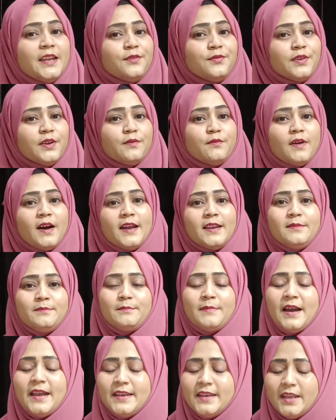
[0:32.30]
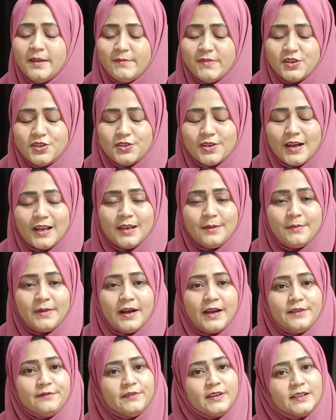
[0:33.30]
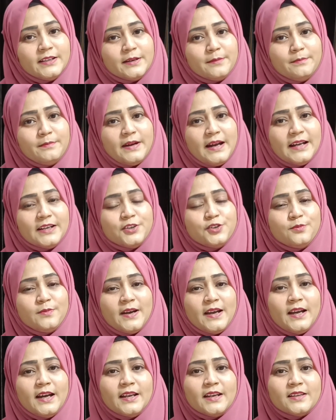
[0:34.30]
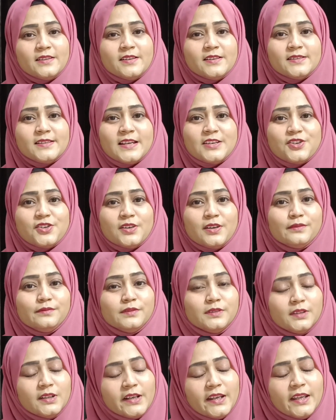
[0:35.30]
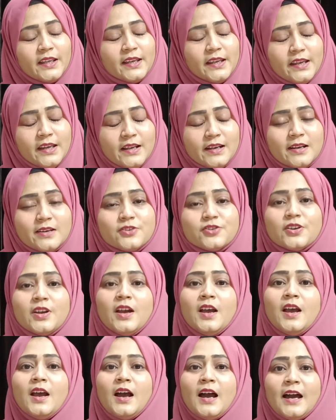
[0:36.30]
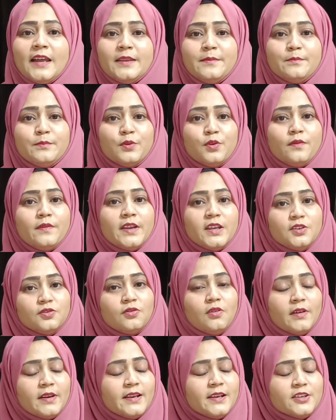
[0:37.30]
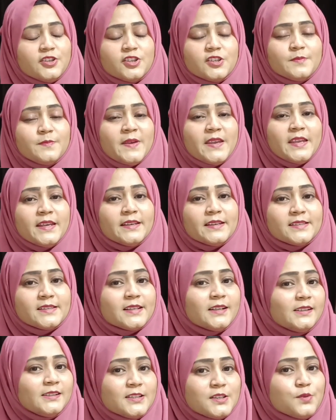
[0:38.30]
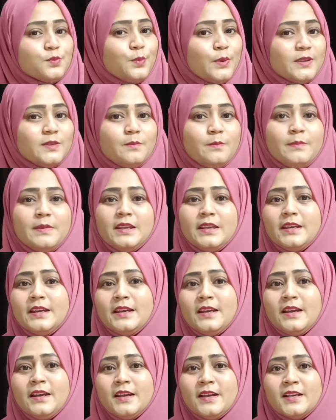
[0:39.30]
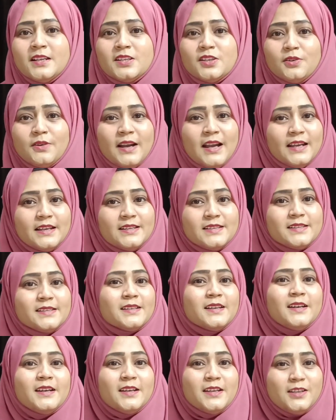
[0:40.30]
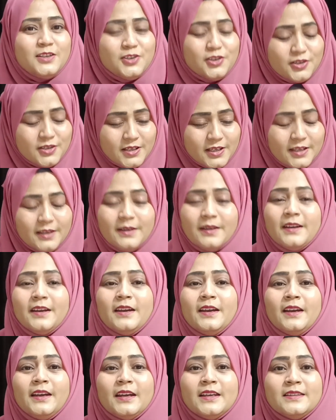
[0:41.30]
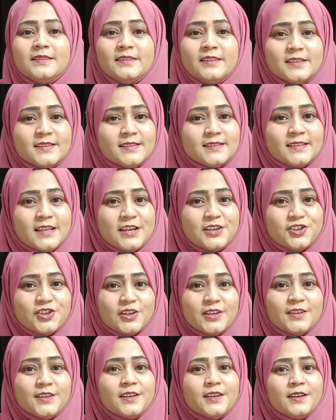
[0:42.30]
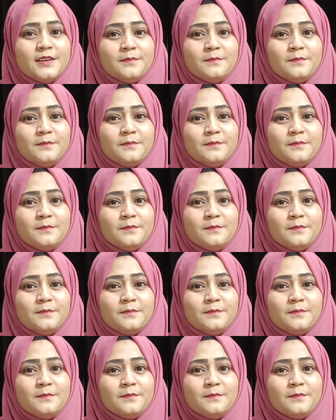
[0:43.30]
everyone, my name is Shalima and welcome back to my another session of learning English and improving your English speaking skills with me. So guys, today in this session